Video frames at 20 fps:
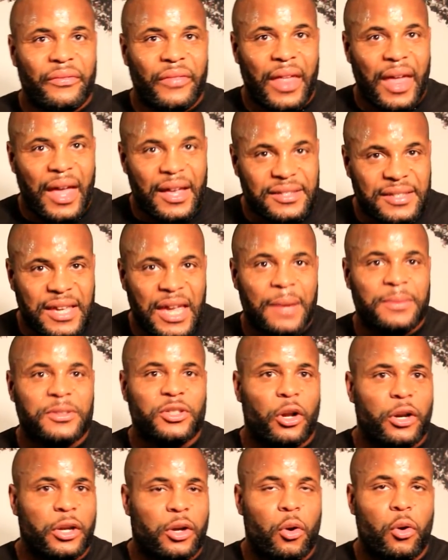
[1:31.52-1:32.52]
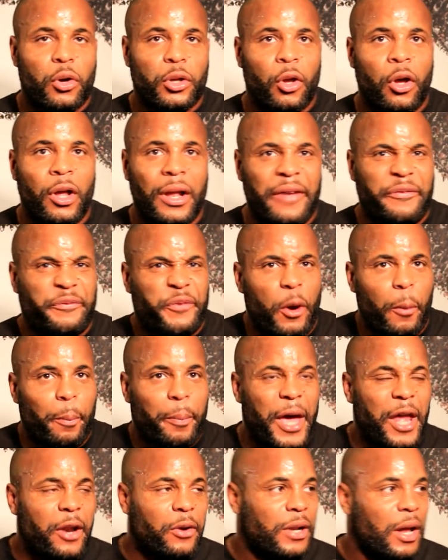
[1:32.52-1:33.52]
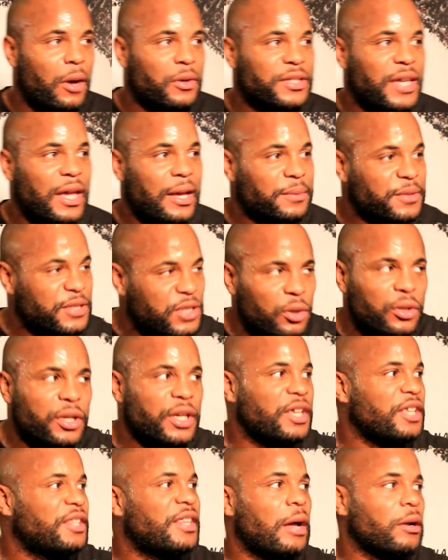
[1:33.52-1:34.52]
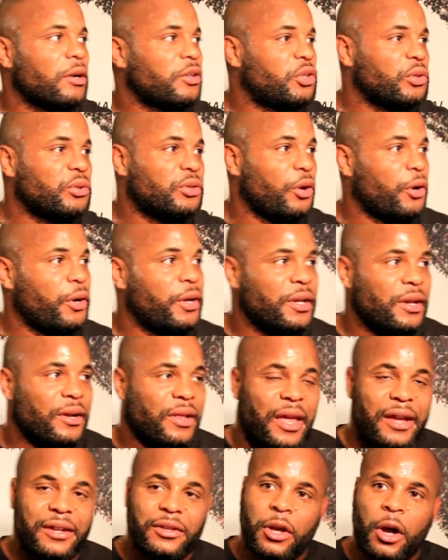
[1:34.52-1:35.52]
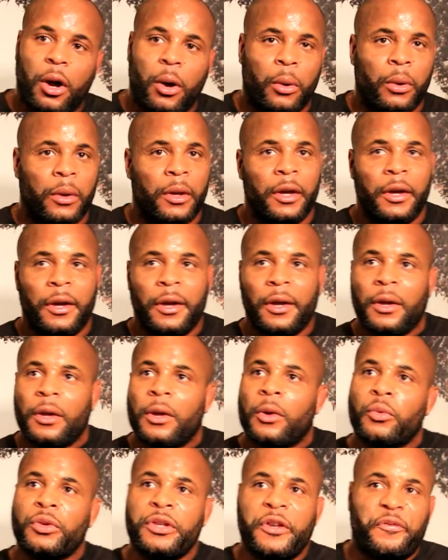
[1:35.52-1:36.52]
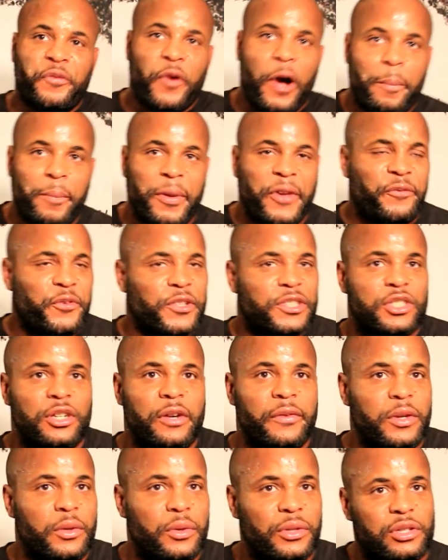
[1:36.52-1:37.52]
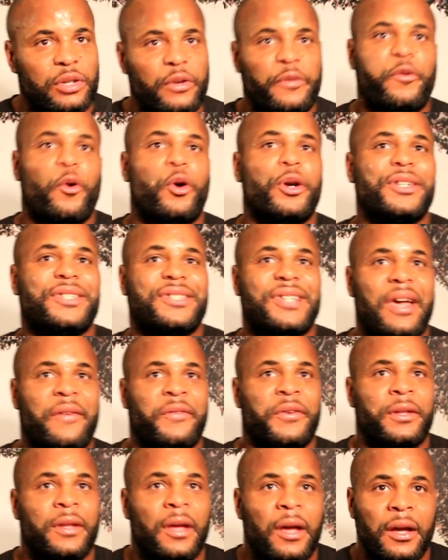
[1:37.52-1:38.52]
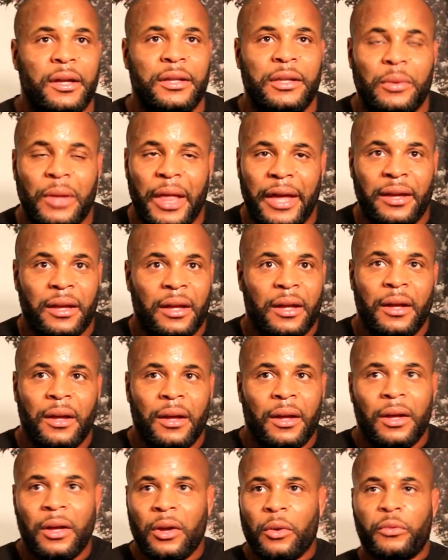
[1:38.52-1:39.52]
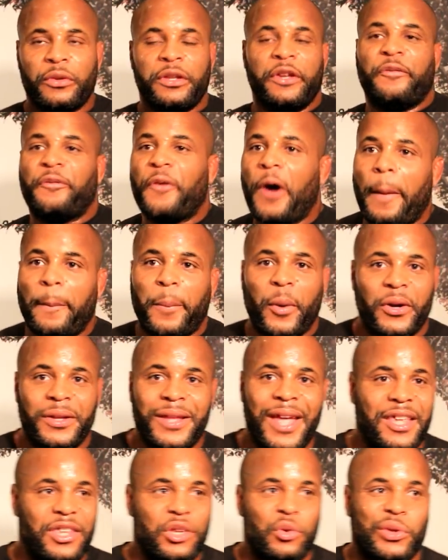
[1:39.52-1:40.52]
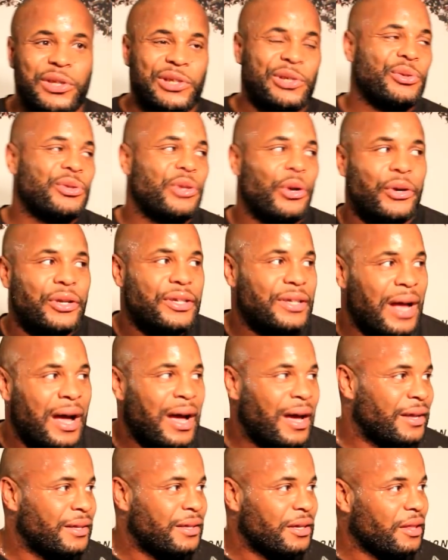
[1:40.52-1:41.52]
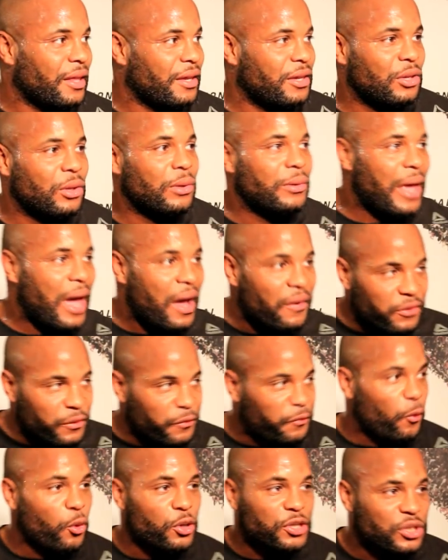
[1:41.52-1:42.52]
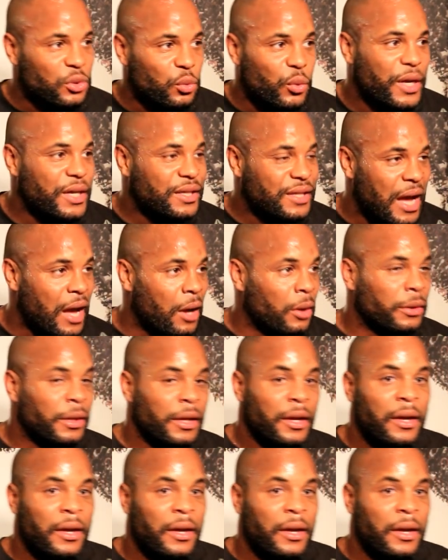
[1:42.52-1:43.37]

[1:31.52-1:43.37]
as camp started going on, I felt better, and I was like, I'm still gonna get down to 230, and they're like, no. When you fought Bigfoot Silva, you were 247. And they were like, when you fought Barnett, you were 239. They're like, you don't have to force the weight down.